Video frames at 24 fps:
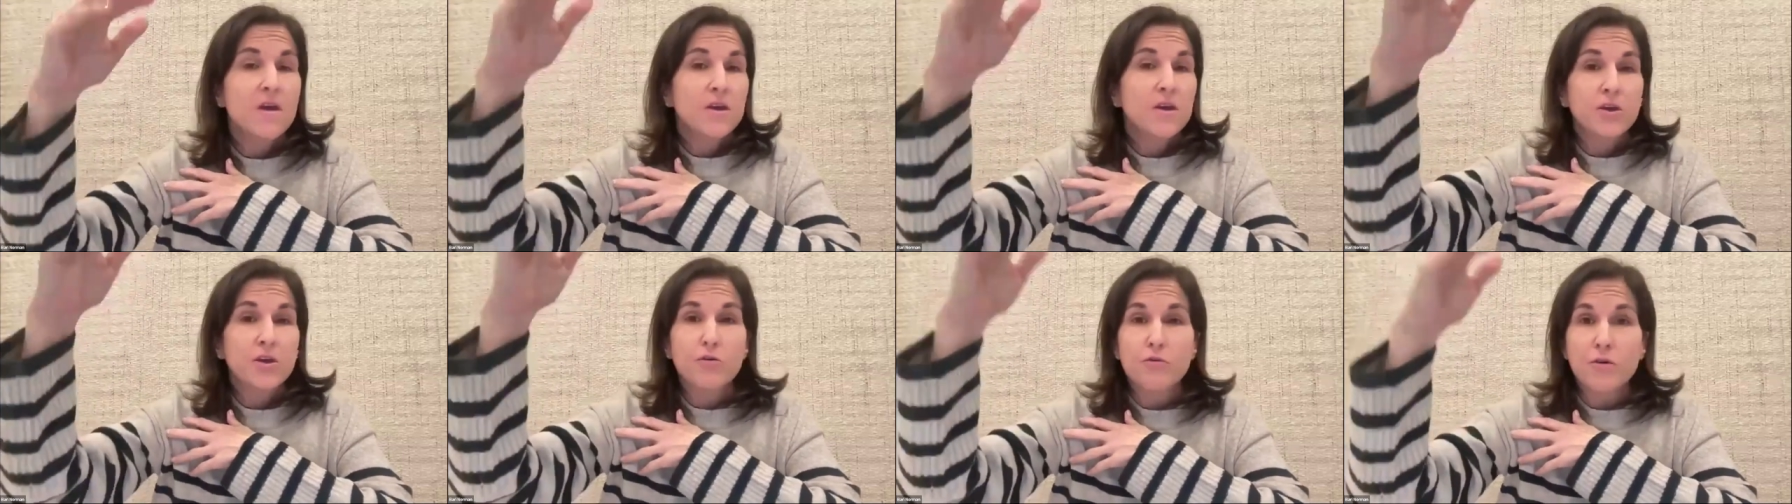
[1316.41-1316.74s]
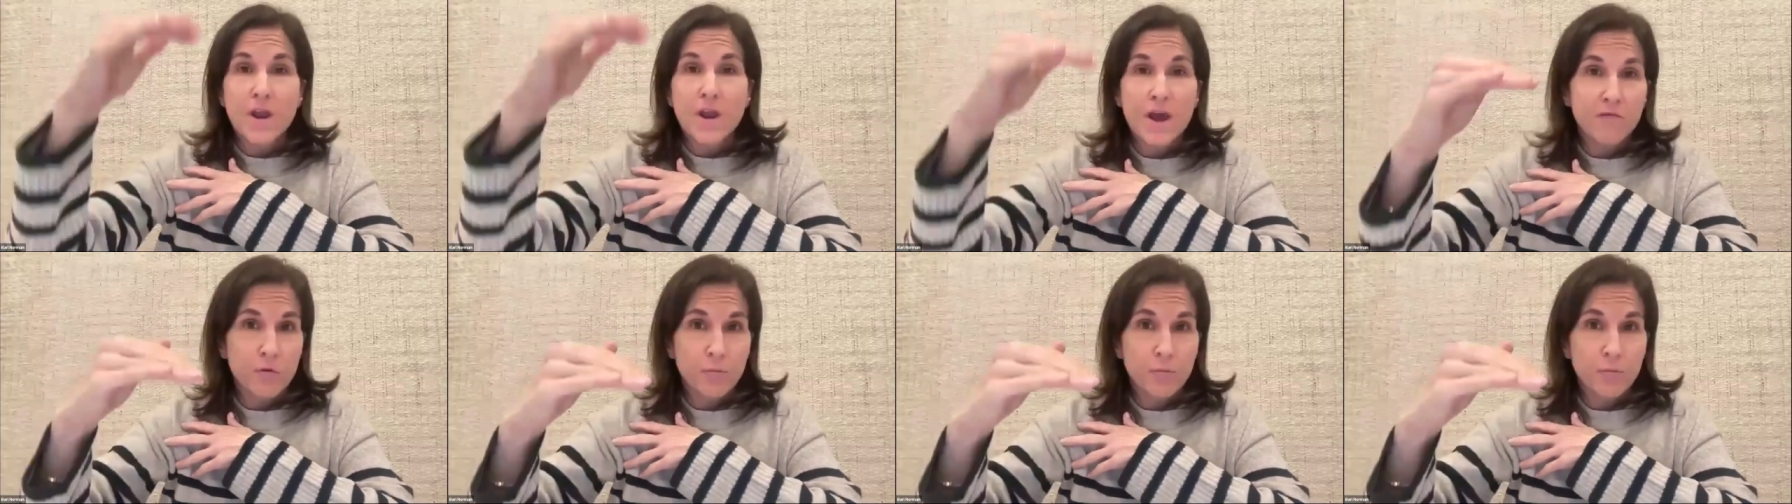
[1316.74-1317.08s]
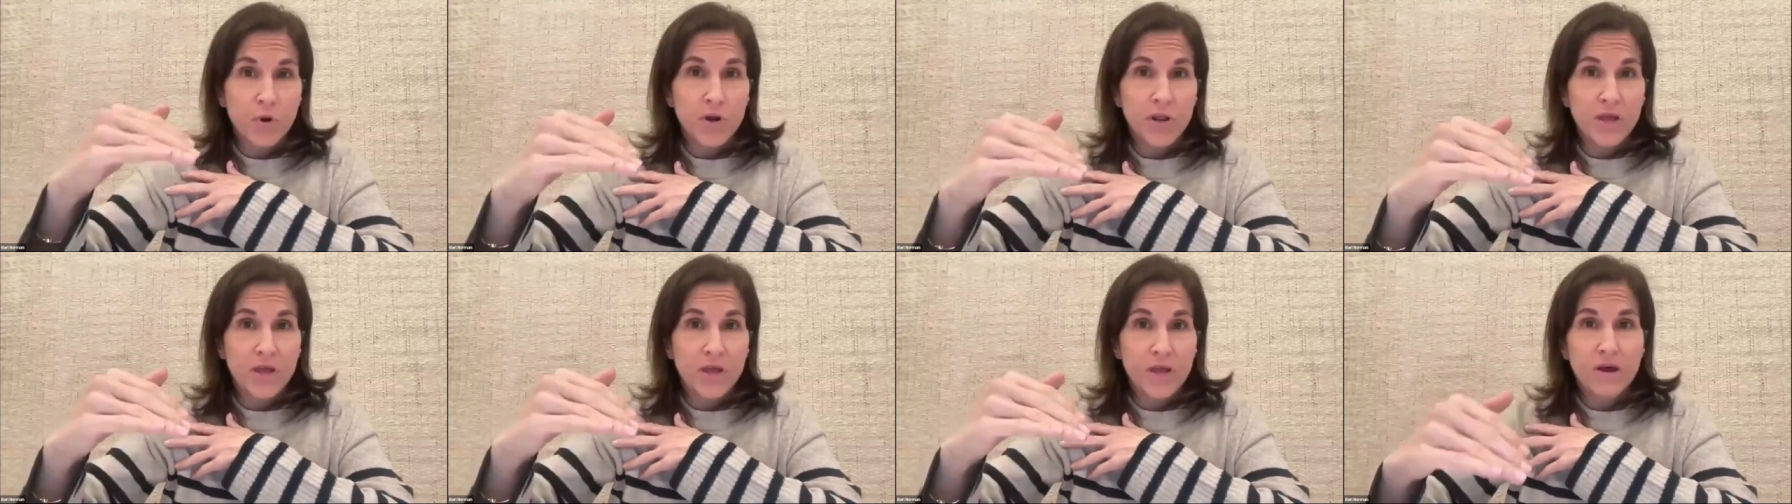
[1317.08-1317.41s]
You're never
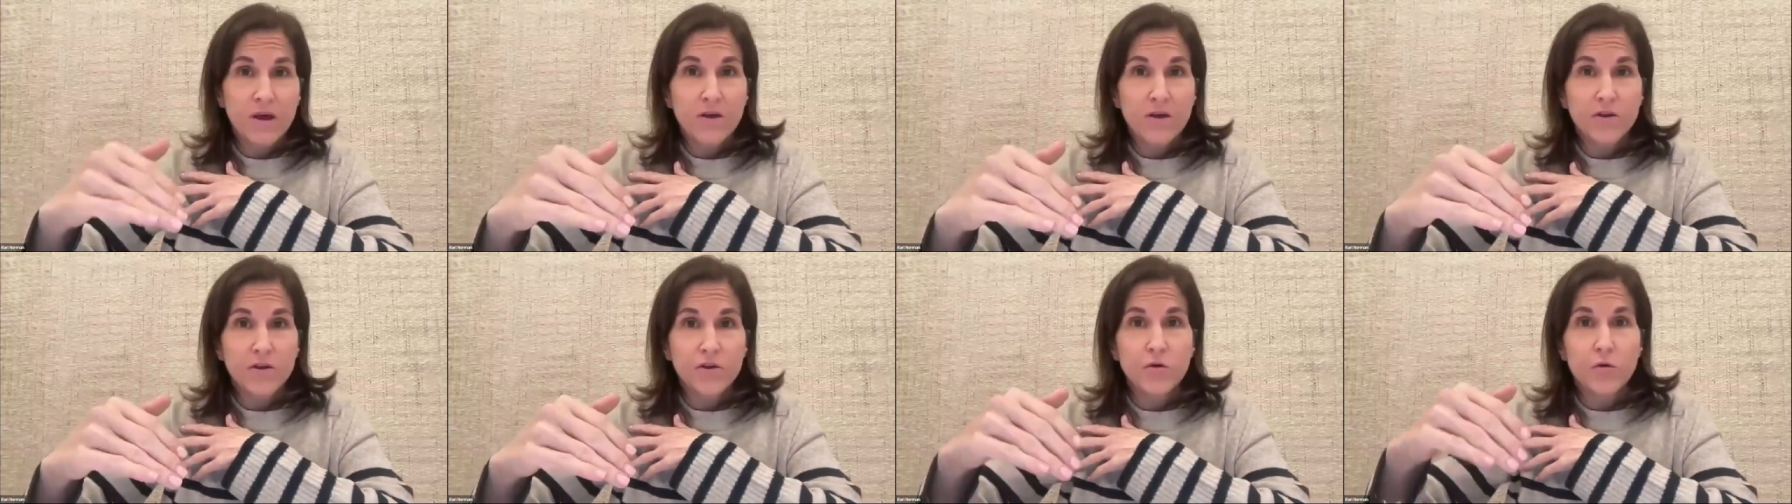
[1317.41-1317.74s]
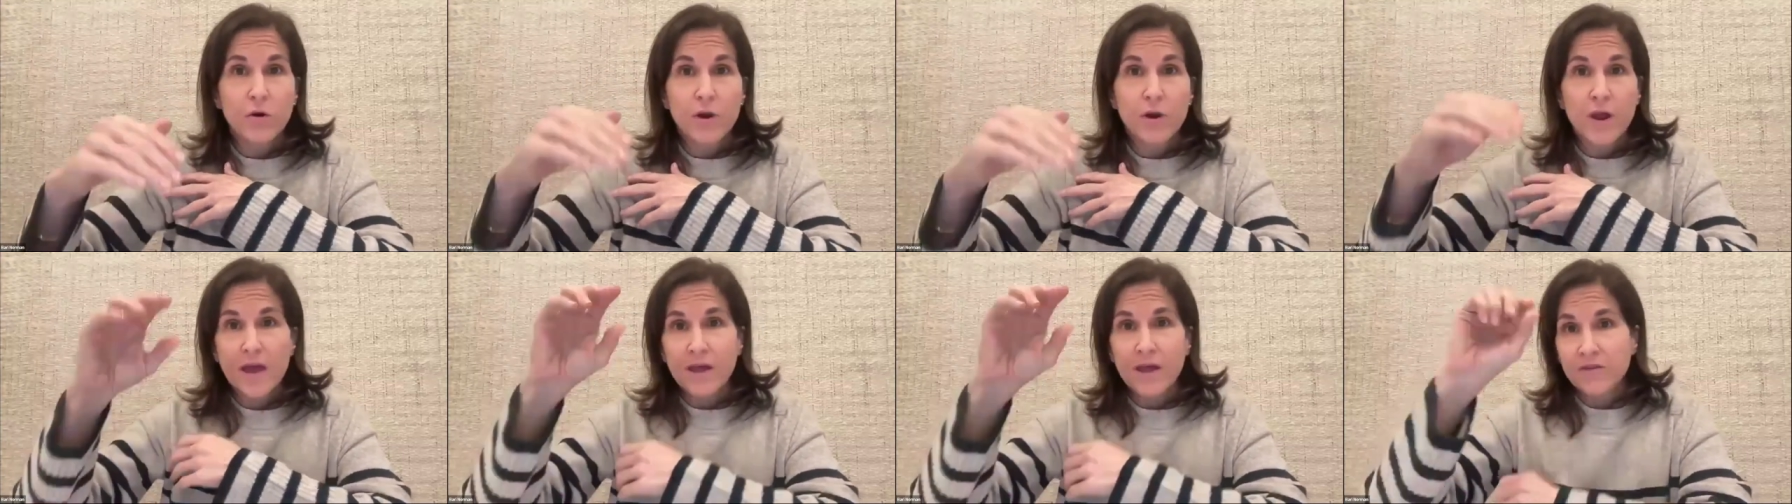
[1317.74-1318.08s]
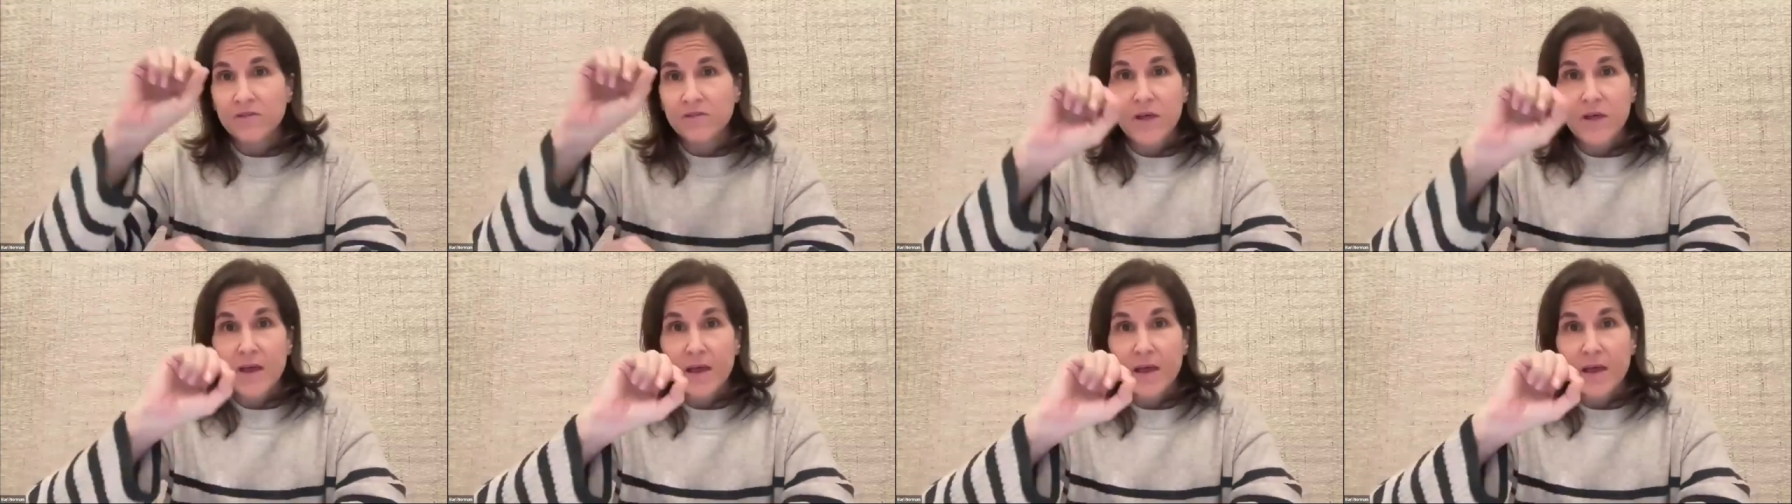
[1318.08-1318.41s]
putting it on your
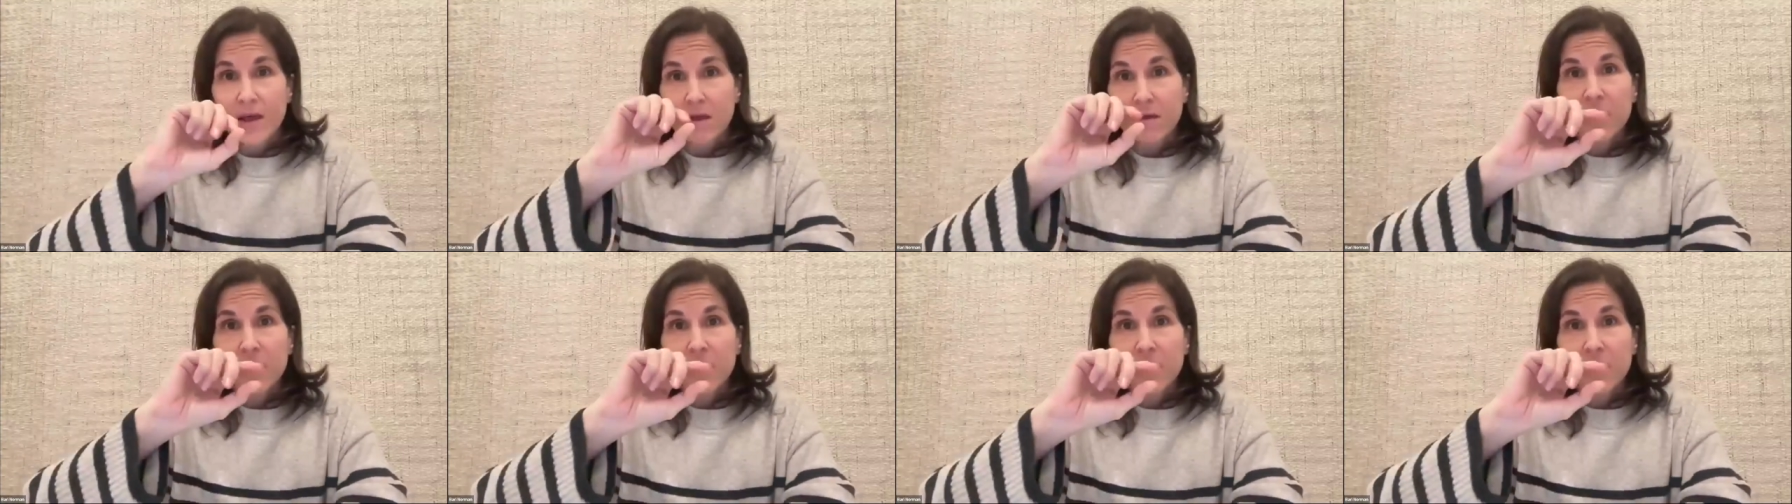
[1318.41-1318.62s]
end, like,